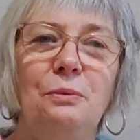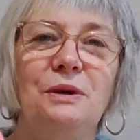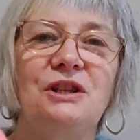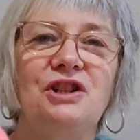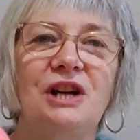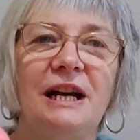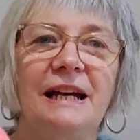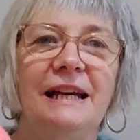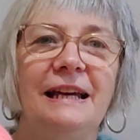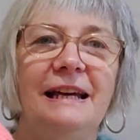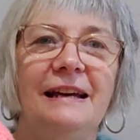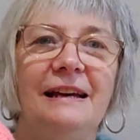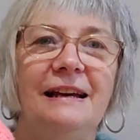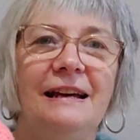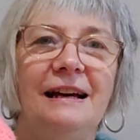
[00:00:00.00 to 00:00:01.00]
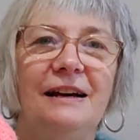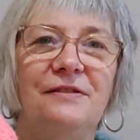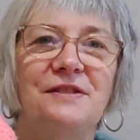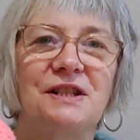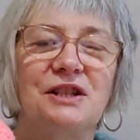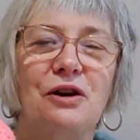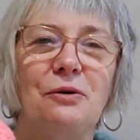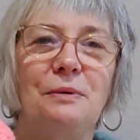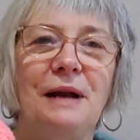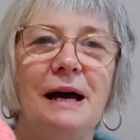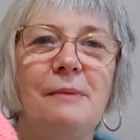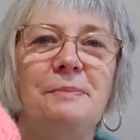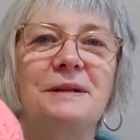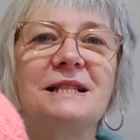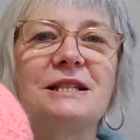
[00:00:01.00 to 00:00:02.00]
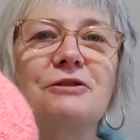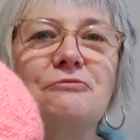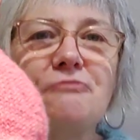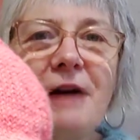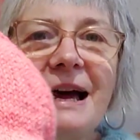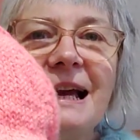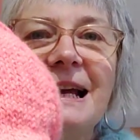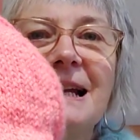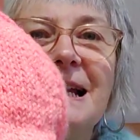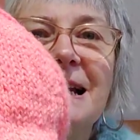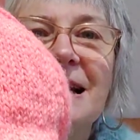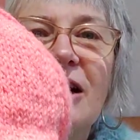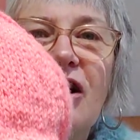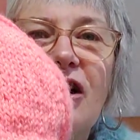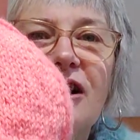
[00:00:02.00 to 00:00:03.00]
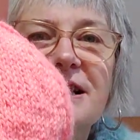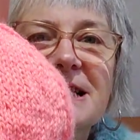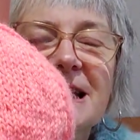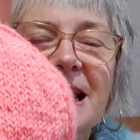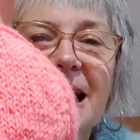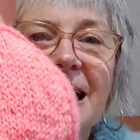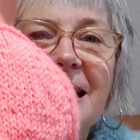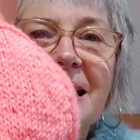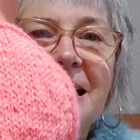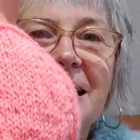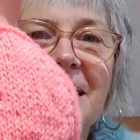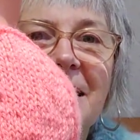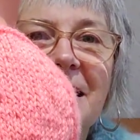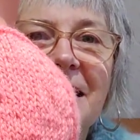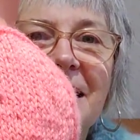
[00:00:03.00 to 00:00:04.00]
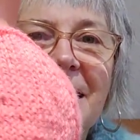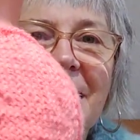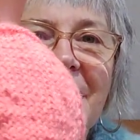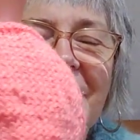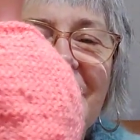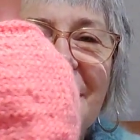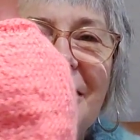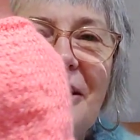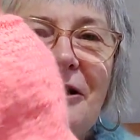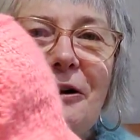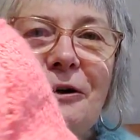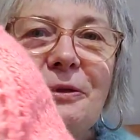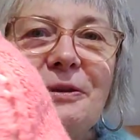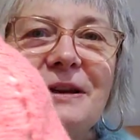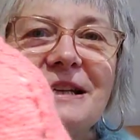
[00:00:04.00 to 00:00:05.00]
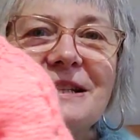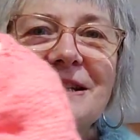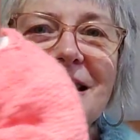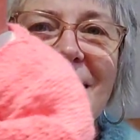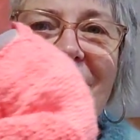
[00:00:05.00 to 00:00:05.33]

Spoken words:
which I have sewn up. It's a raglan cardigan on this